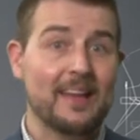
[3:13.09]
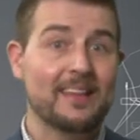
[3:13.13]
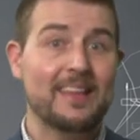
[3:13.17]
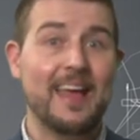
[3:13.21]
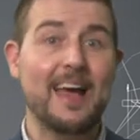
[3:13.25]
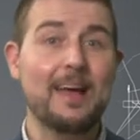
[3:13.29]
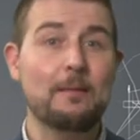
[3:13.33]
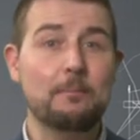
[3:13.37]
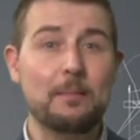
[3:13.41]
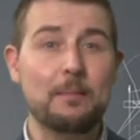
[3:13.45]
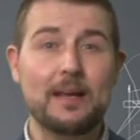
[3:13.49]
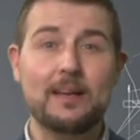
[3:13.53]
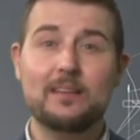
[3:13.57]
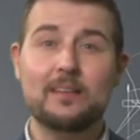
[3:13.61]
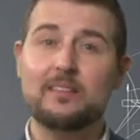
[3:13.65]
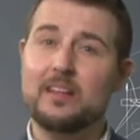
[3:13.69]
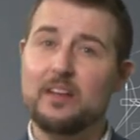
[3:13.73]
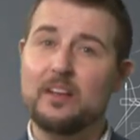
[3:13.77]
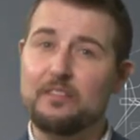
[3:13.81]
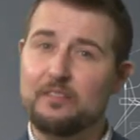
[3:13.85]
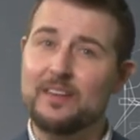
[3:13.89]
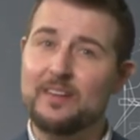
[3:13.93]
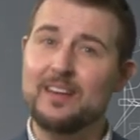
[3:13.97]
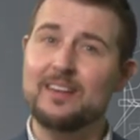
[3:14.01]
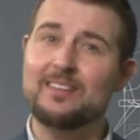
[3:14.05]
That means
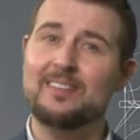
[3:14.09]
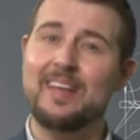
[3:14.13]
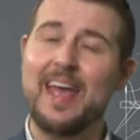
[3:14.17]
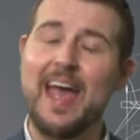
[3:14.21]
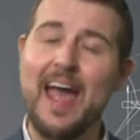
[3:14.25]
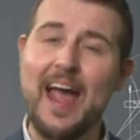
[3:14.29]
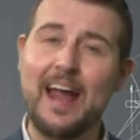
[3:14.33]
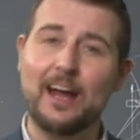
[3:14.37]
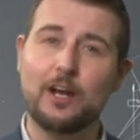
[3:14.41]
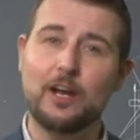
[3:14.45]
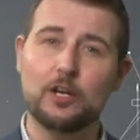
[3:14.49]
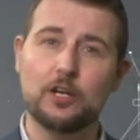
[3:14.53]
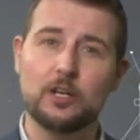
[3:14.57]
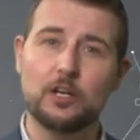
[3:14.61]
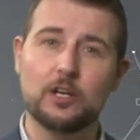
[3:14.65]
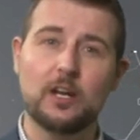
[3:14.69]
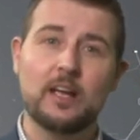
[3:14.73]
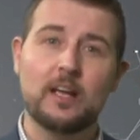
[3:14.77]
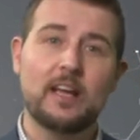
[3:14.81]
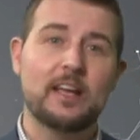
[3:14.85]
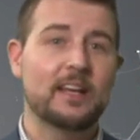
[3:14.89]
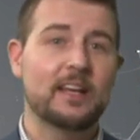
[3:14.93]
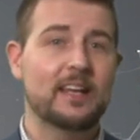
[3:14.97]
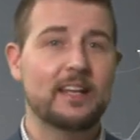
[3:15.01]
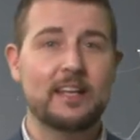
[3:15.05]
if an attacker
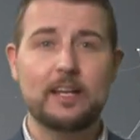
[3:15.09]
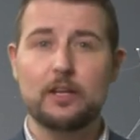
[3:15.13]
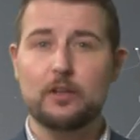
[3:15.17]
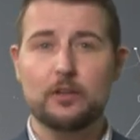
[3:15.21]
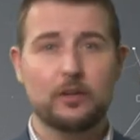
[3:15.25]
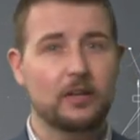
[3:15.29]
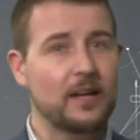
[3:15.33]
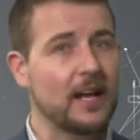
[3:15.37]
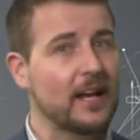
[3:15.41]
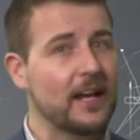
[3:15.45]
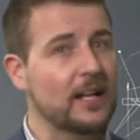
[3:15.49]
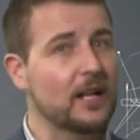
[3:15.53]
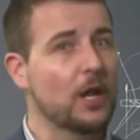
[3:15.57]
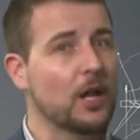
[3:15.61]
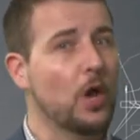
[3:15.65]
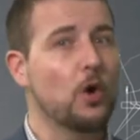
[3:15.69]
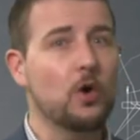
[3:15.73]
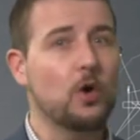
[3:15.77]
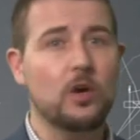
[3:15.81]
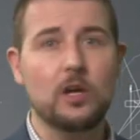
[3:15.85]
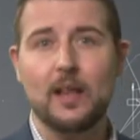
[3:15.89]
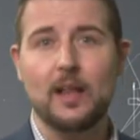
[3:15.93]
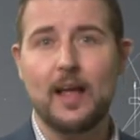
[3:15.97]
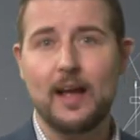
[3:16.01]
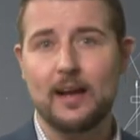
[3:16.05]
can either gain
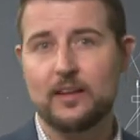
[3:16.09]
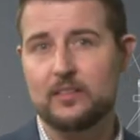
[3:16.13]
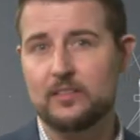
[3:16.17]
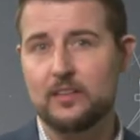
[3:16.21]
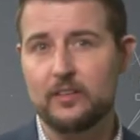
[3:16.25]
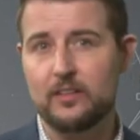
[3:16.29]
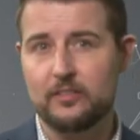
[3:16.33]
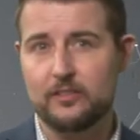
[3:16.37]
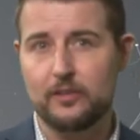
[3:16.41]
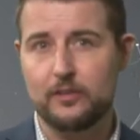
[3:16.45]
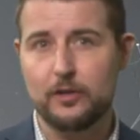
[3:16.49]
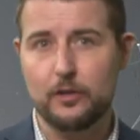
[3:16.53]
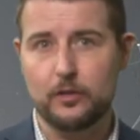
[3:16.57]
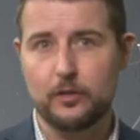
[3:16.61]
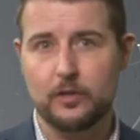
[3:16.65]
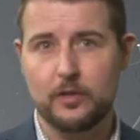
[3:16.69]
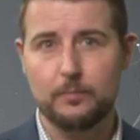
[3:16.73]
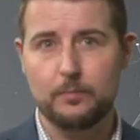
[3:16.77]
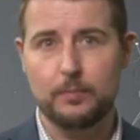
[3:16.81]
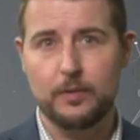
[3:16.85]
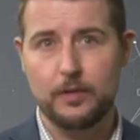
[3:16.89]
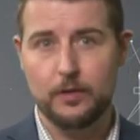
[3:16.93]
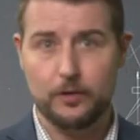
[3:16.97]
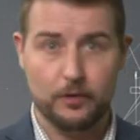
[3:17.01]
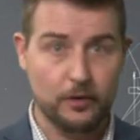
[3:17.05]
local access to your
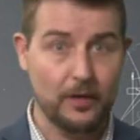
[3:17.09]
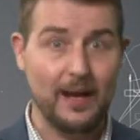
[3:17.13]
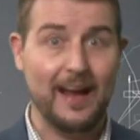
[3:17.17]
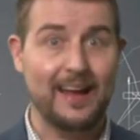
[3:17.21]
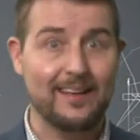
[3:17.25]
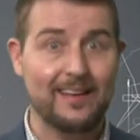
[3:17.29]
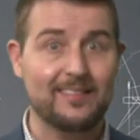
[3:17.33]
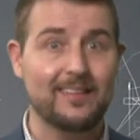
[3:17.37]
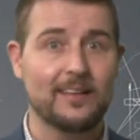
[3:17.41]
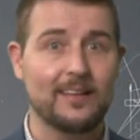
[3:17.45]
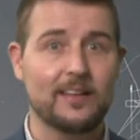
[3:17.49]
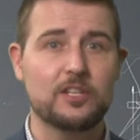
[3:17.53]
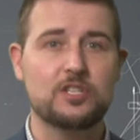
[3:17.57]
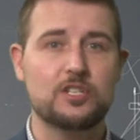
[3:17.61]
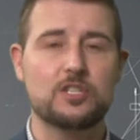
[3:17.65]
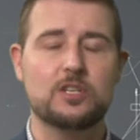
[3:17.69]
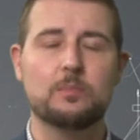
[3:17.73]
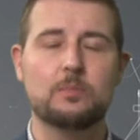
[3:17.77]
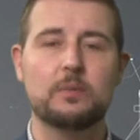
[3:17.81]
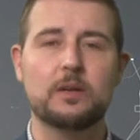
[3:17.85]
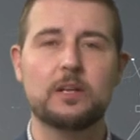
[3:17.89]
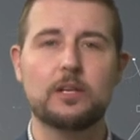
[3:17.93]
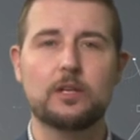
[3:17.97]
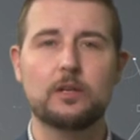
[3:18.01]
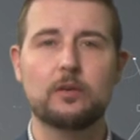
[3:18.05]
computer as a
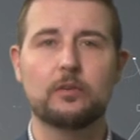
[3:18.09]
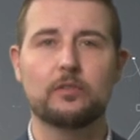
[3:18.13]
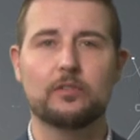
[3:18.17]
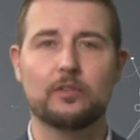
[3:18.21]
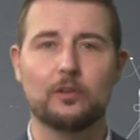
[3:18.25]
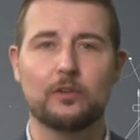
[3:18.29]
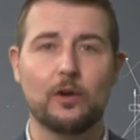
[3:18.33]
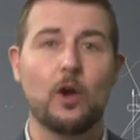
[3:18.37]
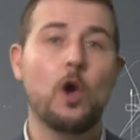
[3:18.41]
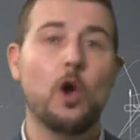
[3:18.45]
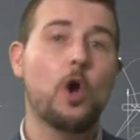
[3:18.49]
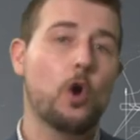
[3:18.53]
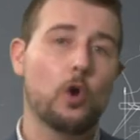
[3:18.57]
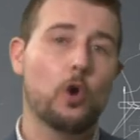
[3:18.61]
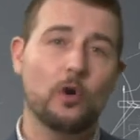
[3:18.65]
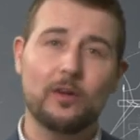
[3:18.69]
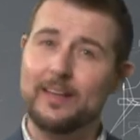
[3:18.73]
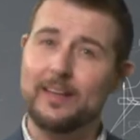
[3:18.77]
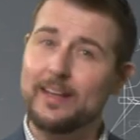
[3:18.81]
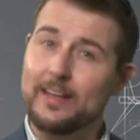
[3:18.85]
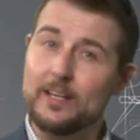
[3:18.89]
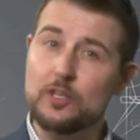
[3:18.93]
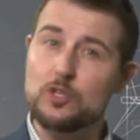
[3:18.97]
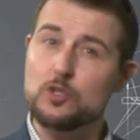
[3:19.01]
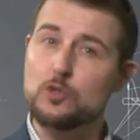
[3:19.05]
legitimate user or
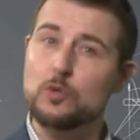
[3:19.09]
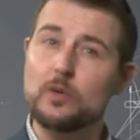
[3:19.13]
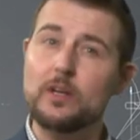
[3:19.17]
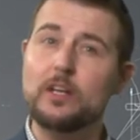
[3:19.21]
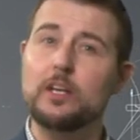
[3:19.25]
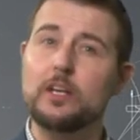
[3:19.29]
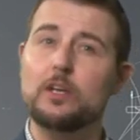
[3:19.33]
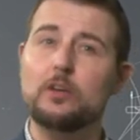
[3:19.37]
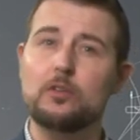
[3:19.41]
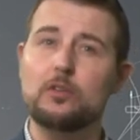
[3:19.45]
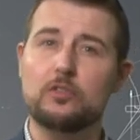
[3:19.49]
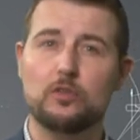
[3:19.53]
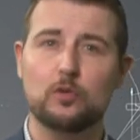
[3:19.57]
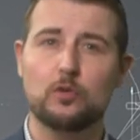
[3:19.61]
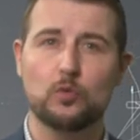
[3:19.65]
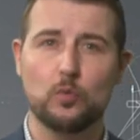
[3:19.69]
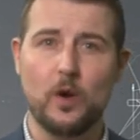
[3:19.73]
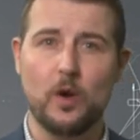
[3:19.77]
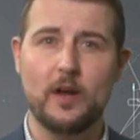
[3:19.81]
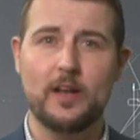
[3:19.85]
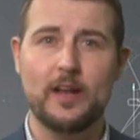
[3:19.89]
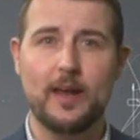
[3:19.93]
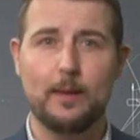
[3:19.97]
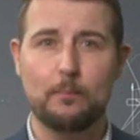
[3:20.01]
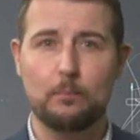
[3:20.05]
they can trick you to
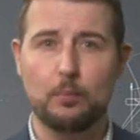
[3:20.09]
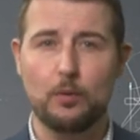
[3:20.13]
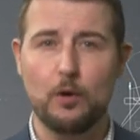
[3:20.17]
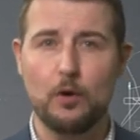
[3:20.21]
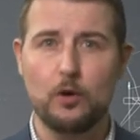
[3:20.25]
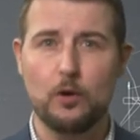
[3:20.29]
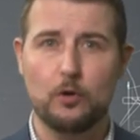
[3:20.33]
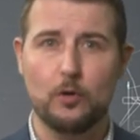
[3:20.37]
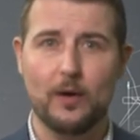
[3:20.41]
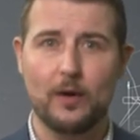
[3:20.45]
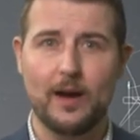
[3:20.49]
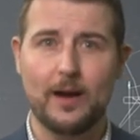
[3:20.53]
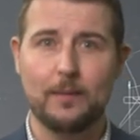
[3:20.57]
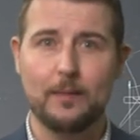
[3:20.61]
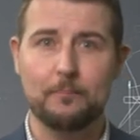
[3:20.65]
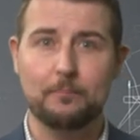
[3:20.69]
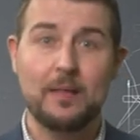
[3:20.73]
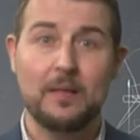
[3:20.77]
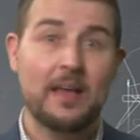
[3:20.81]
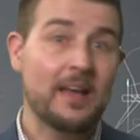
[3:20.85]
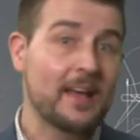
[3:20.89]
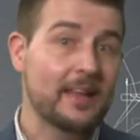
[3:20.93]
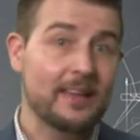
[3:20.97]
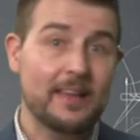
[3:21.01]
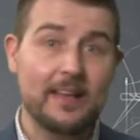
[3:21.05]
run a program,
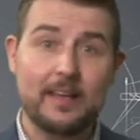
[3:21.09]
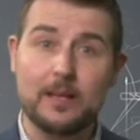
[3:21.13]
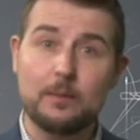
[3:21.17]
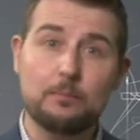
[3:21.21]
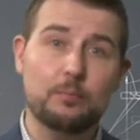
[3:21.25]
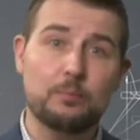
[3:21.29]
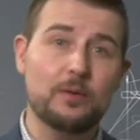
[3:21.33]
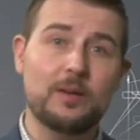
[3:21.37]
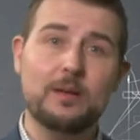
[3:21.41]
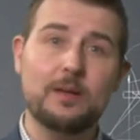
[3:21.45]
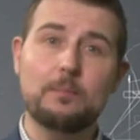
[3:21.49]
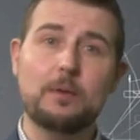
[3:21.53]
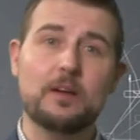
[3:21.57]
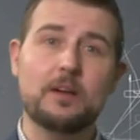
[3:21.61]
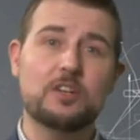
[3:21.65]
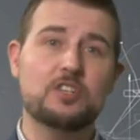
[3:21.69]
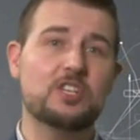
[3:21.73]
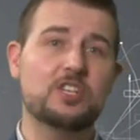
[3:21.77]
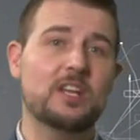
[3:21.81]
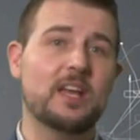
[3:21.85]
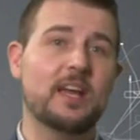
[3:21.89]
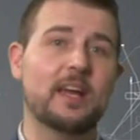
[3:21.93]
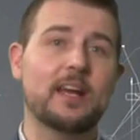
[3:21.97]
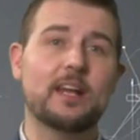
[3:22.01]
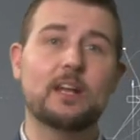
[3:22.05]
they can pretty
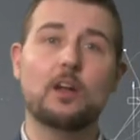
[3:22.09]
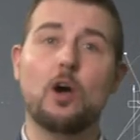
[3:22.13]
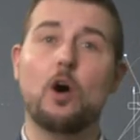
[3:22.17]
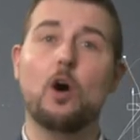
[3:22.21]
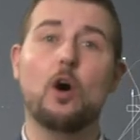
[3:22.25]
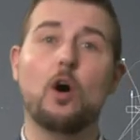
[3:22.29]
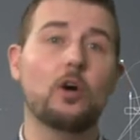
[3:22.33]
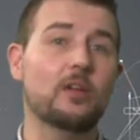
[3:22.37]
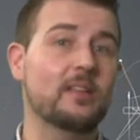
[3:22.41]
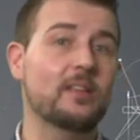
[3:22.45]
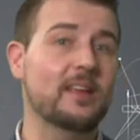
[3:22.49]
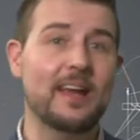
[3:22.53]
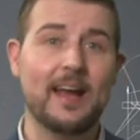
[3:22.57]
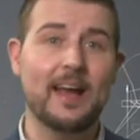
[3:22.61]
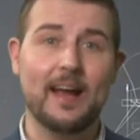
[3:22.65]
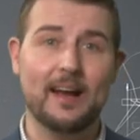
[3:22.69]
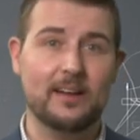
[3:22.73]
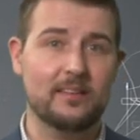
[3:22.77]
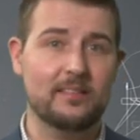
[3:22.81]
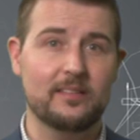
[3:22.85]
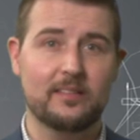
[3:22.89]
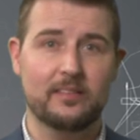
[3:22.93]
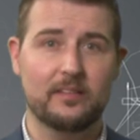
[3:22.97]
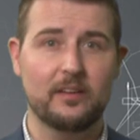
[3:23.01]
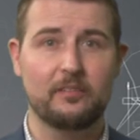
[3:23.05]
much gain all the
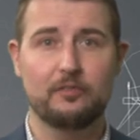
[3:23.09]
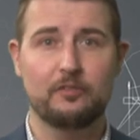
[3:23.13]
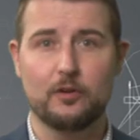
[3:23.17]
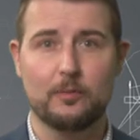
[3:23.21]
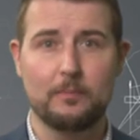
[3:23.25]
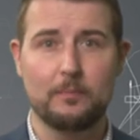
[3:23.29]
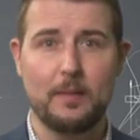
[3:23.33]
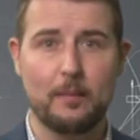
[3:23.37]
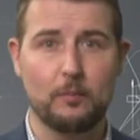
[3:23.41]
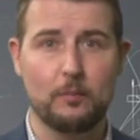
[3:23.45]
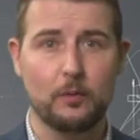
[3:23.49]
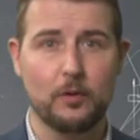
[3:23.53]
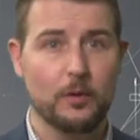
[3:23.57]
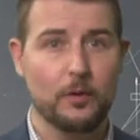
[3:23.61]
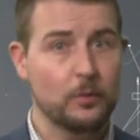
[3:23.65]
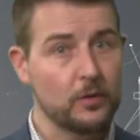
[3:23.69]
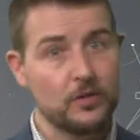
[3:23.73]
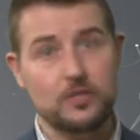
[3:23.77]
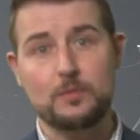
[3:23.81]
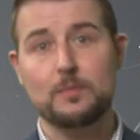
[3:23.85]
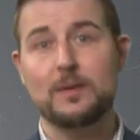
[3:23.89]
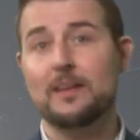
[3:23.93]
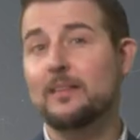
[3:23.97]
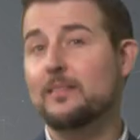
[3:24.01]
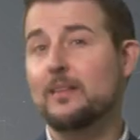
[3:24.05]
access of your memory,
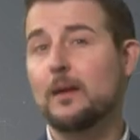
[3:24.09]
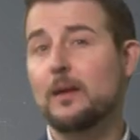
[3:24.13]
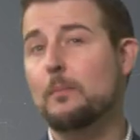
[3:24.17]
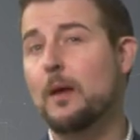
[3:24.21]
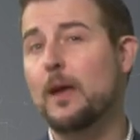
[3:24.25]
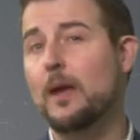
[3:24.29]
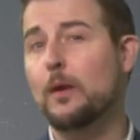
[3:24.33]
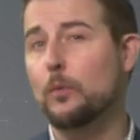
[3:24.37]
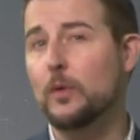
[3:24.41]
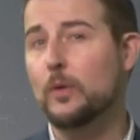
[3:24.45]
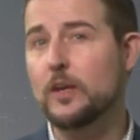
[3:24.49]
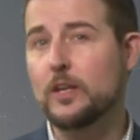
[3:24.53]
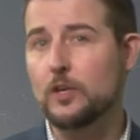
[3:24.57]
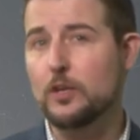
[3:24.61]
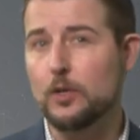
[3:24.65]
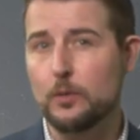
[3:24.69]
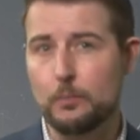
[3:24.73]
which means they might read